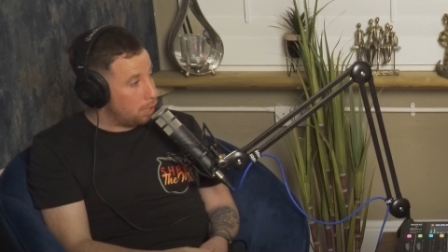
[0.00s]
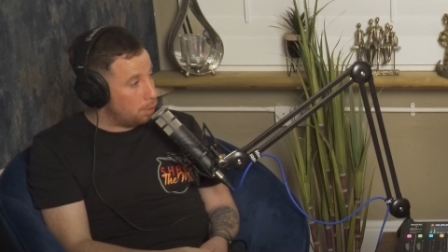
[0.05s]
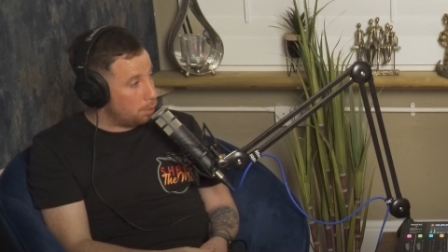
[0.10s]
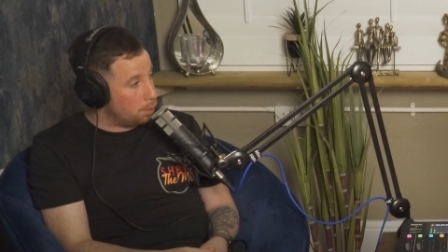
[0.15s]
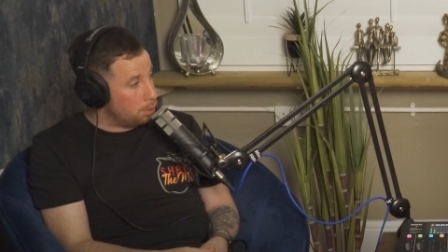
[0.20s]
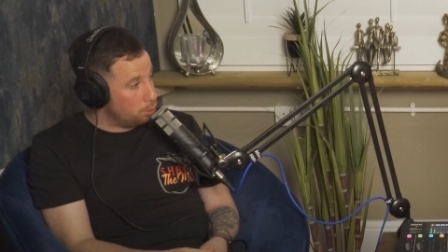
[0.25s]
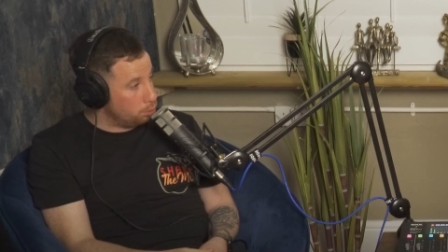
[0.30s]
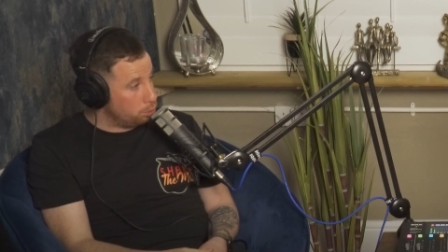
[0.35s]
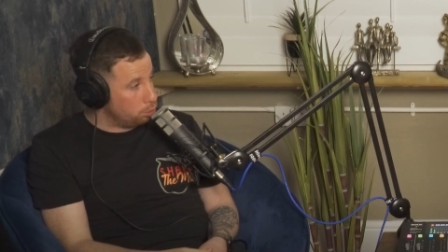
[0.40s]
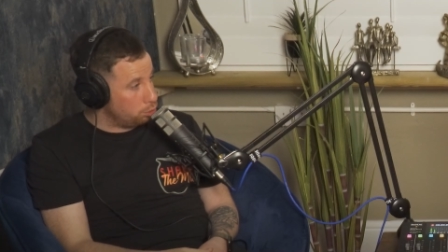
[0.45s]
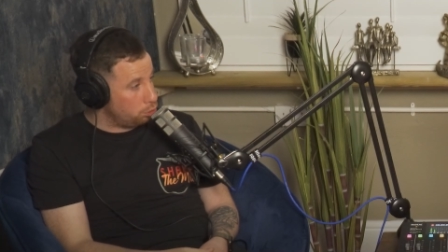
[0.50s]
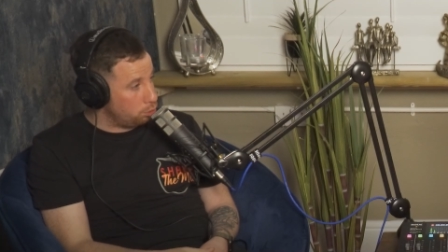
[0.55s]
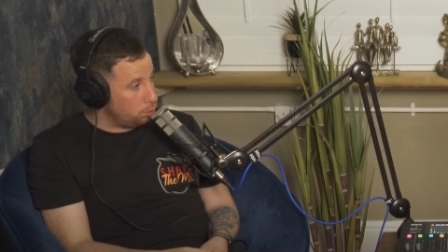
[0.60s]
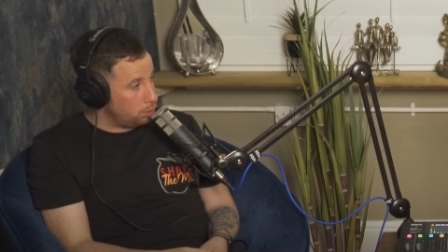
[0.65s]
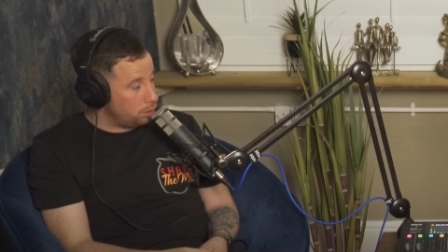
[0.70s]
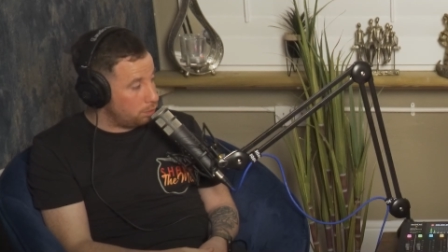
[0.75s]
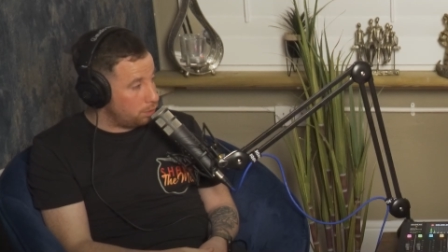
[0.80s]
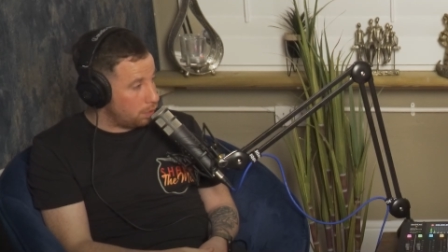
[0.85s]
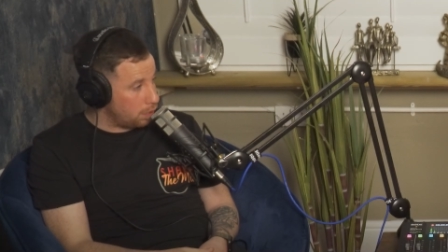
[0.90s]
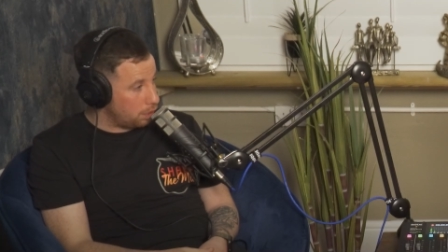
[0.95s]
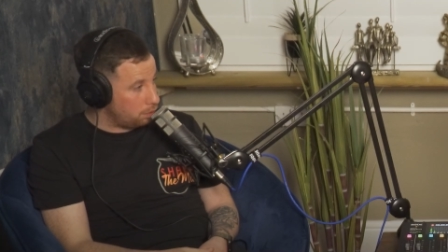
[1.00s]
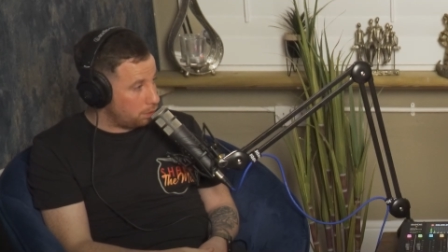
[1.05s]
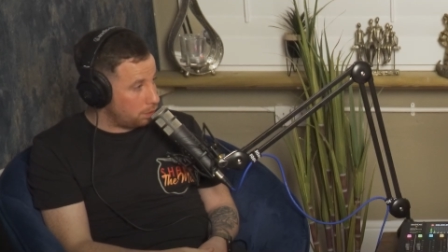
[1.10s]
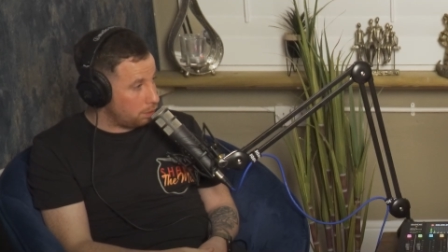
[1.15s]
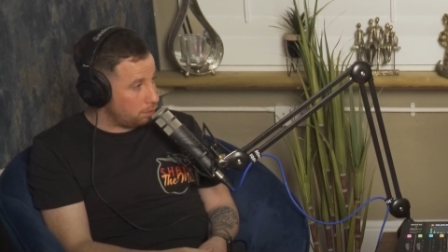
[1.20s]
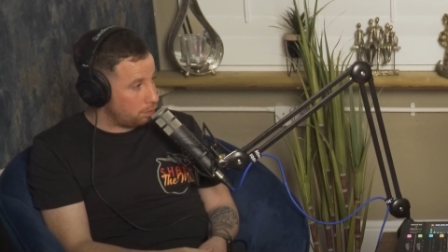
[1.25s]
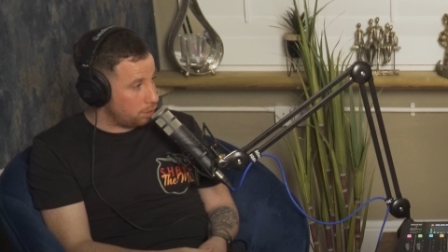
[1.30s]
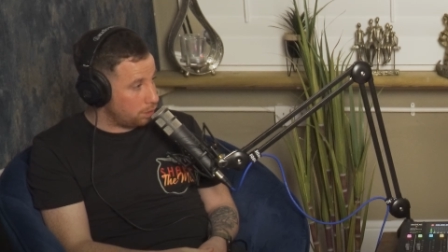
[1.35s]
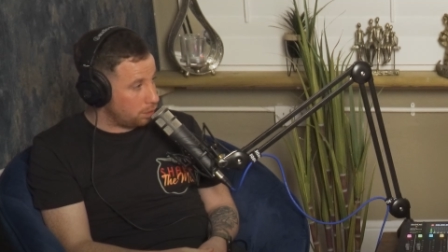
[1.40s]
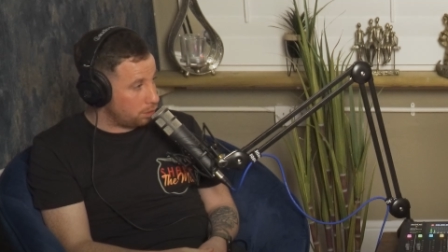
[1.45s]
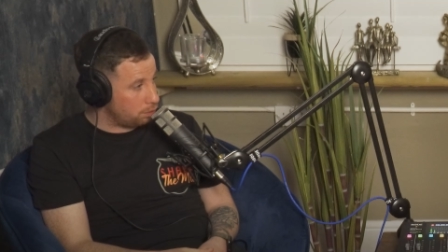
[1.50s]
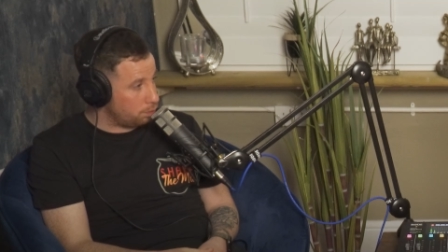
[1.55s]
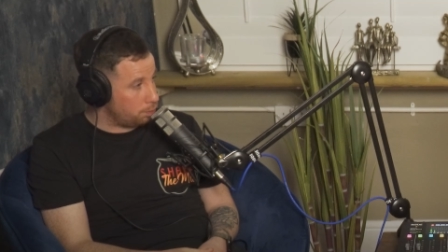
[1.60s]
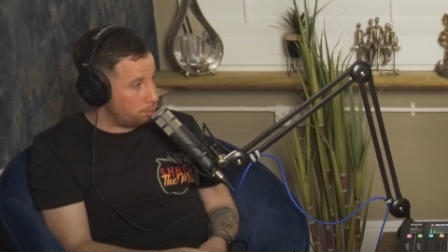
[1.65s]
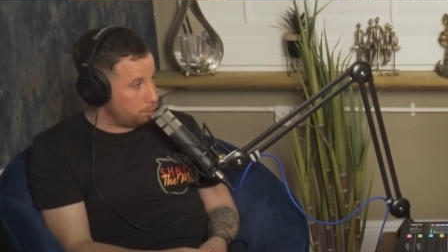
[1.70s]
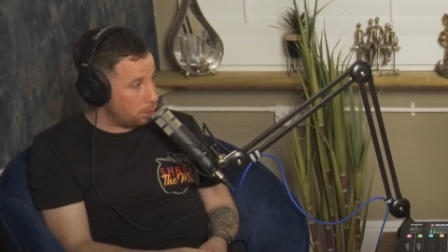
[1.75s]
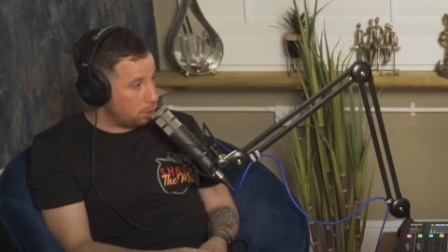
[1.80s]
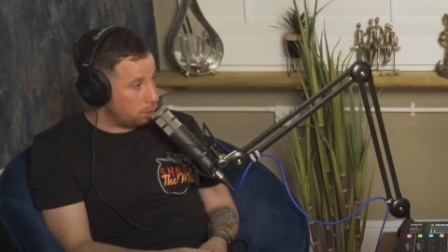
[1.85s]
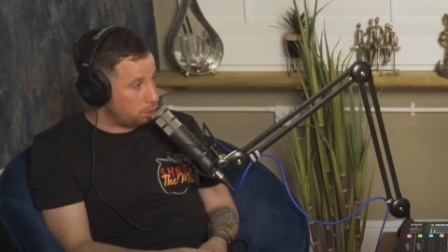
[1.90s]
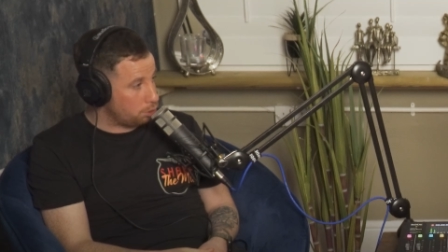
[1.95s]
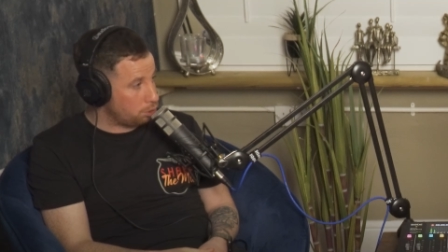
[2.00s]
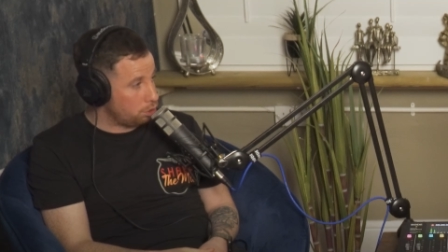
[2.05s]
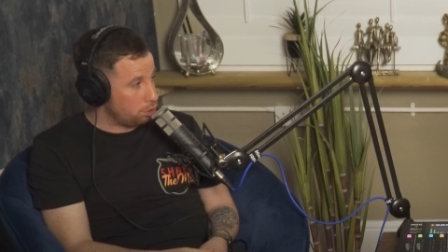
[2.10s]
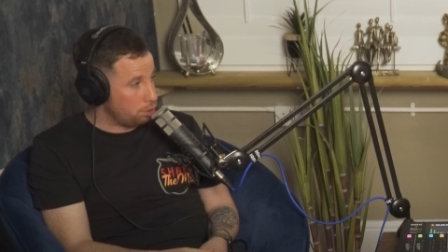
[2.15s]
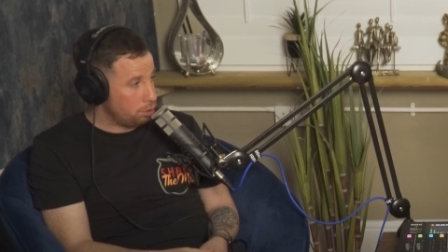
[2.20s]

How old was you when you very, very first boxed?